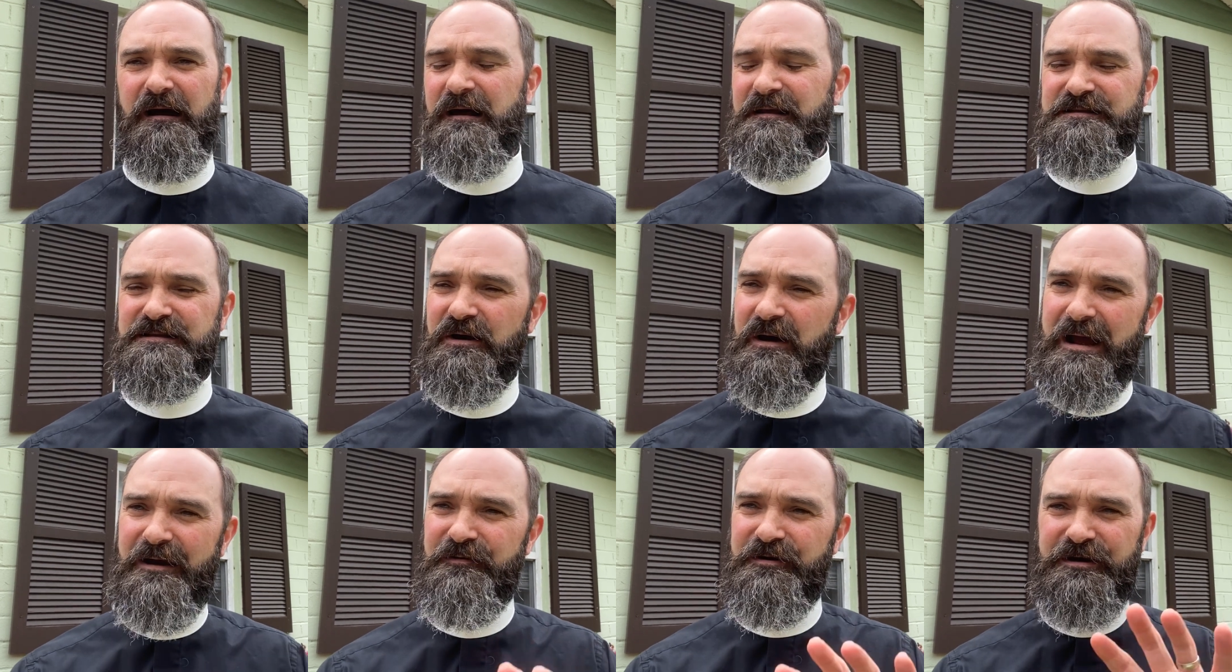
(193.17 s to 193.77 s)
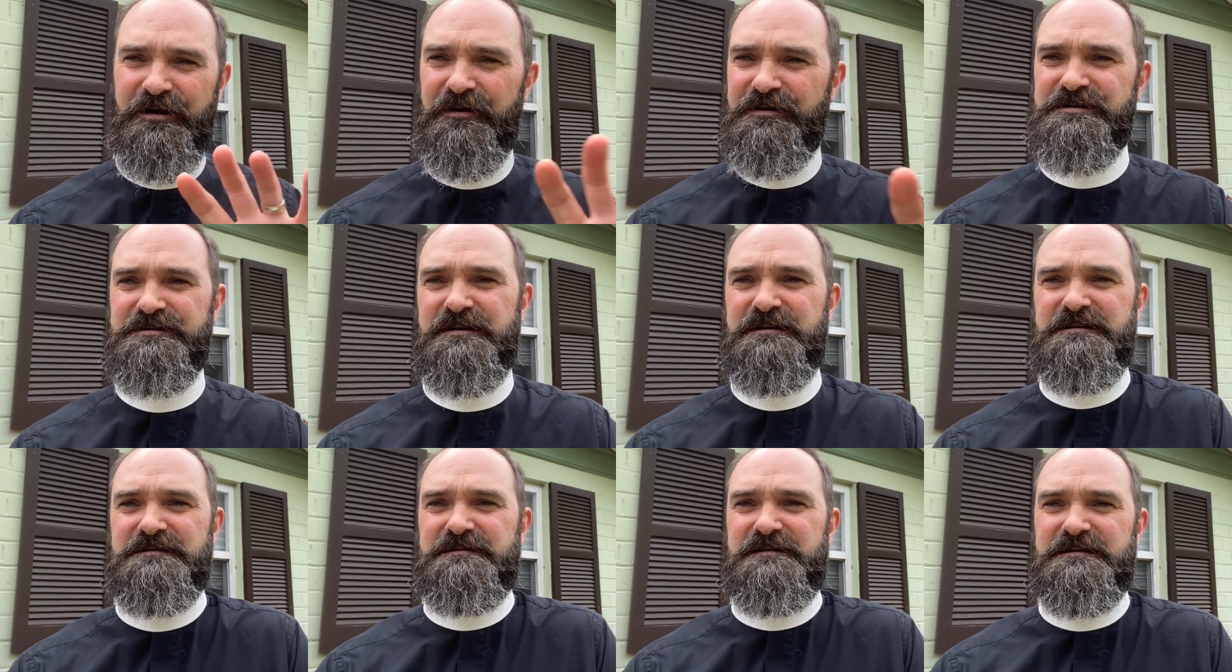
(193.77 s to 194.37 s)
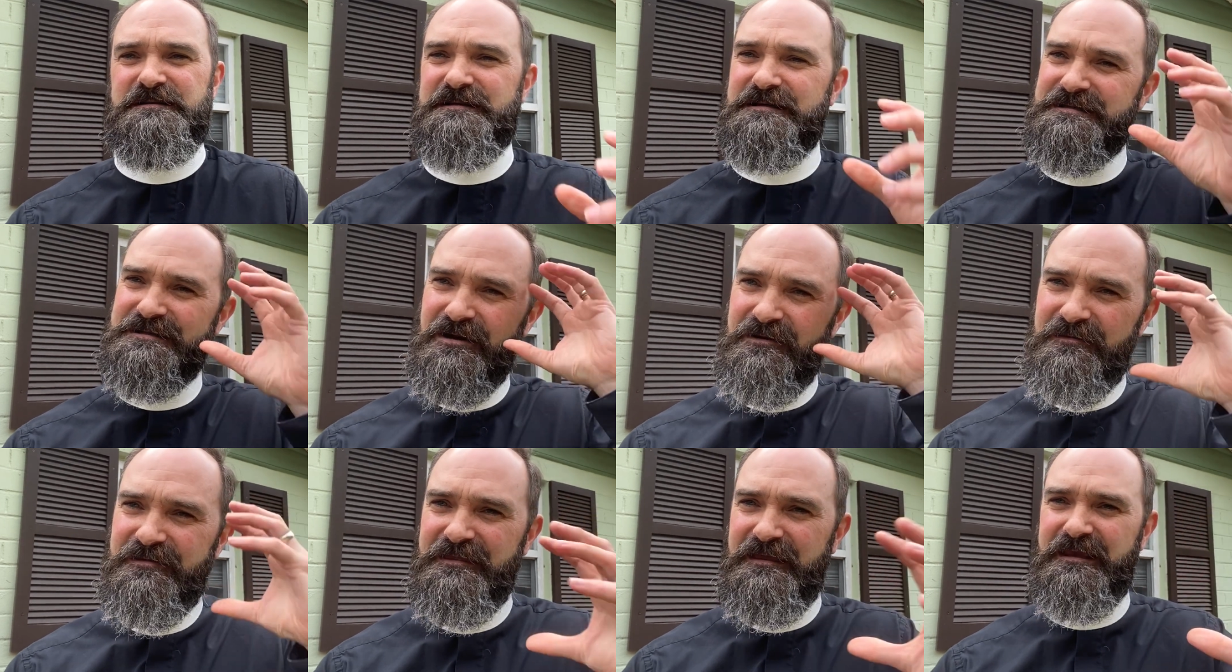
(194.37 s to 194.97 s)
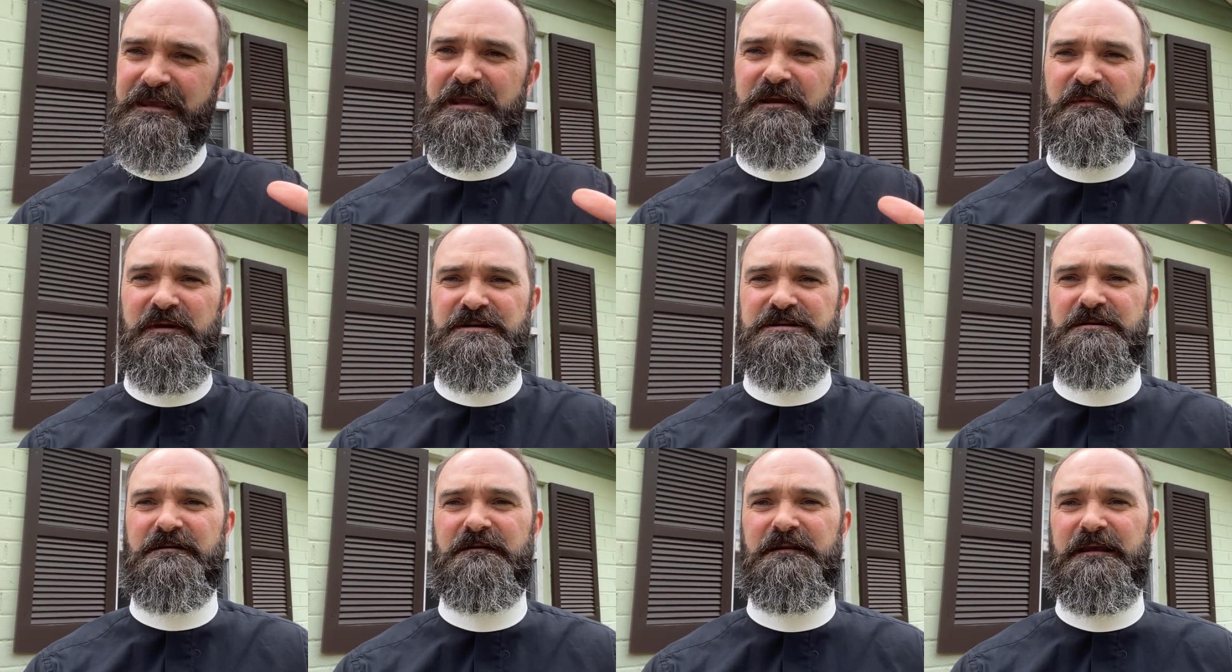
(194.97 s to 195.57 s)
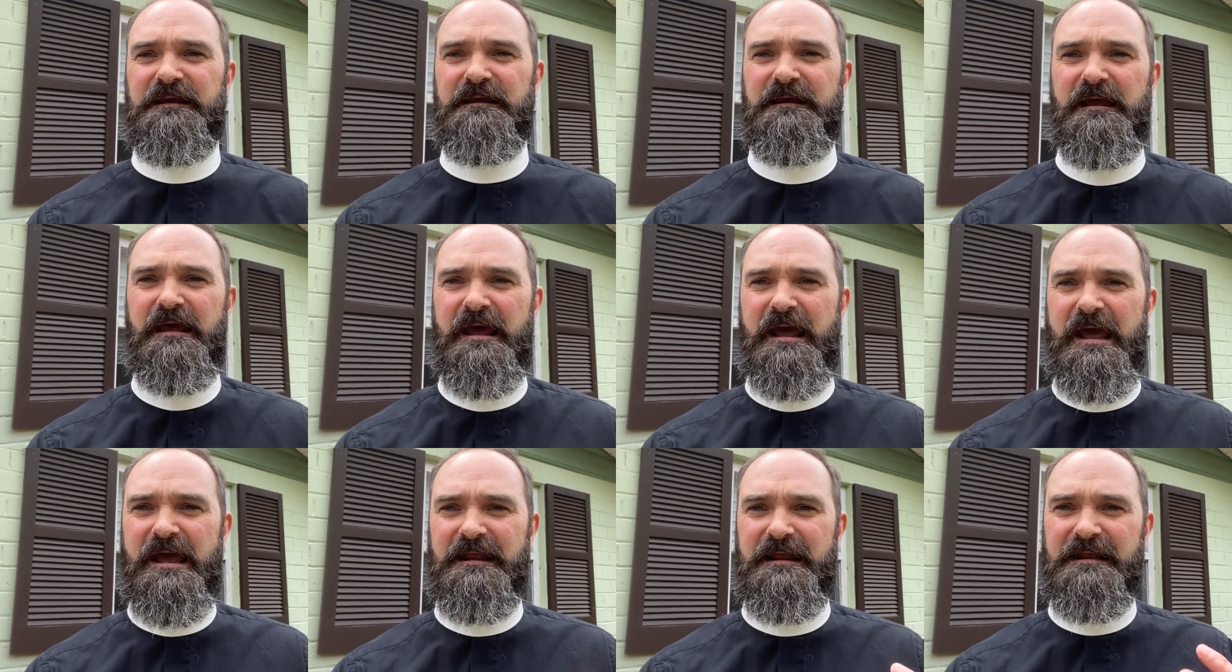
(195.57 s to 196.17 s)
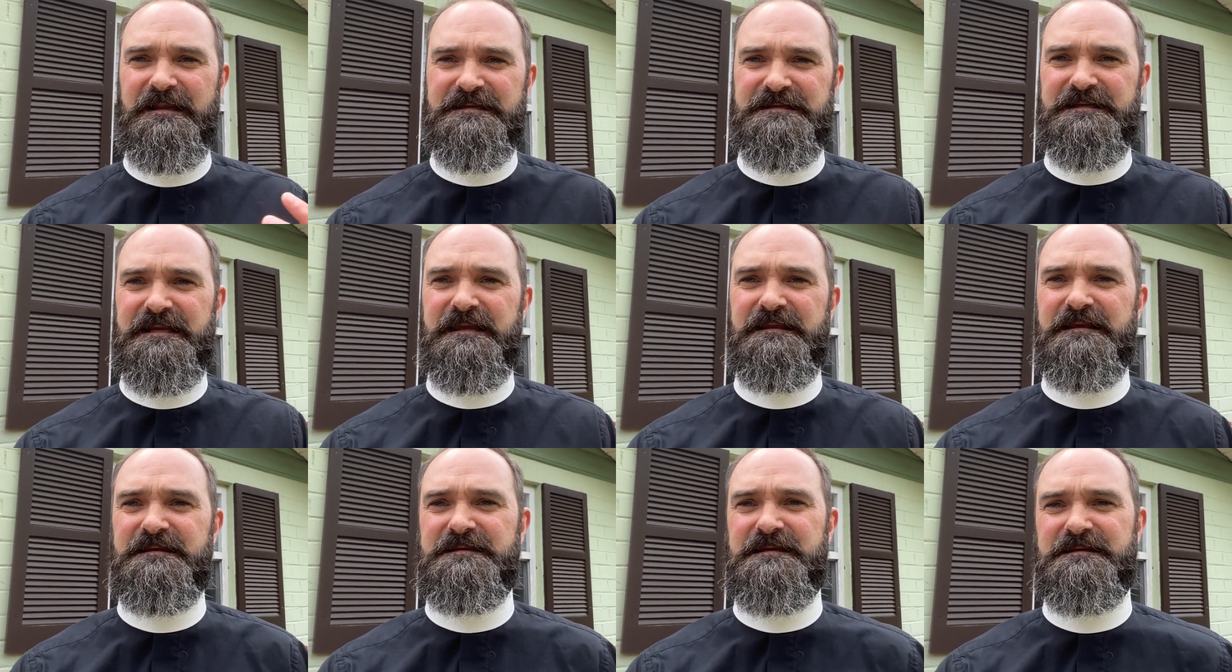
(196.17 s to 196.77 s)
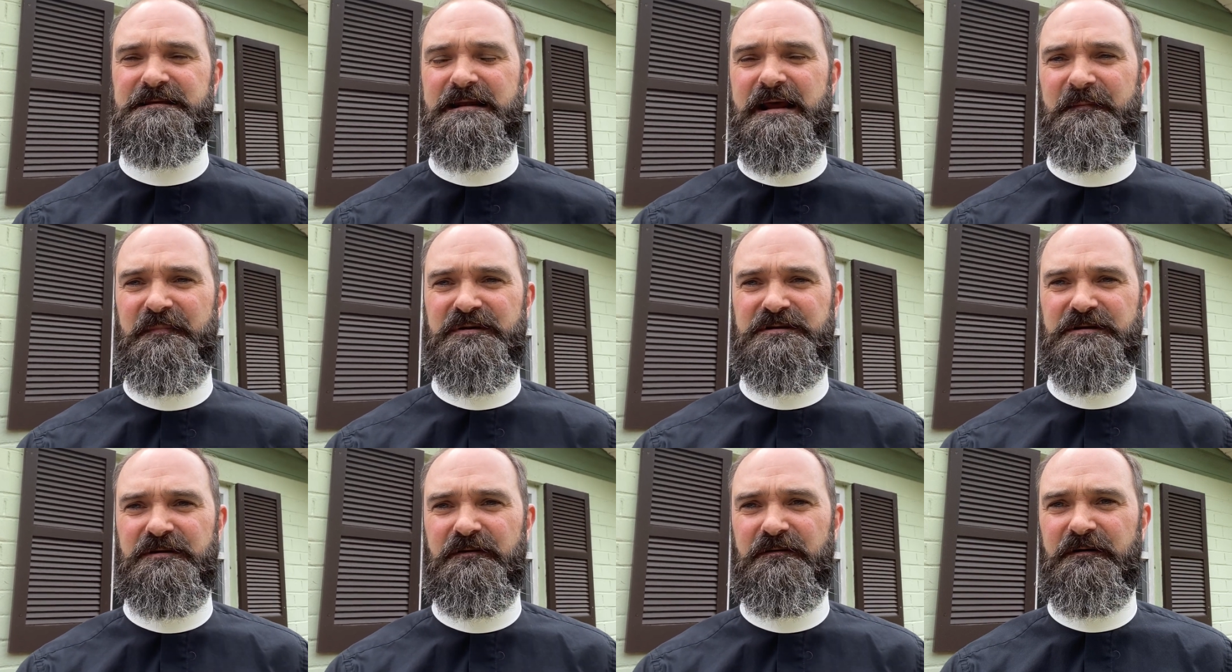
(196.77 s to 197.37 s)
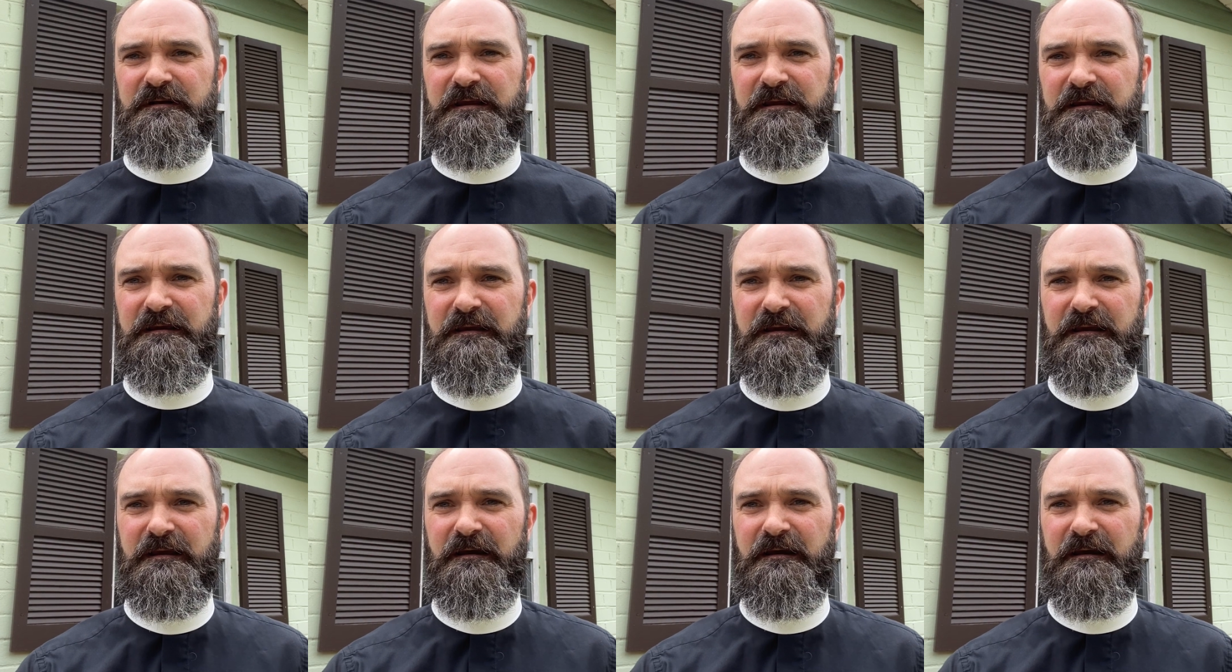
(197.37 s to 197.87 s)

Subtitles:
So I encourage you just to start thinking missionally and see this as an opportunity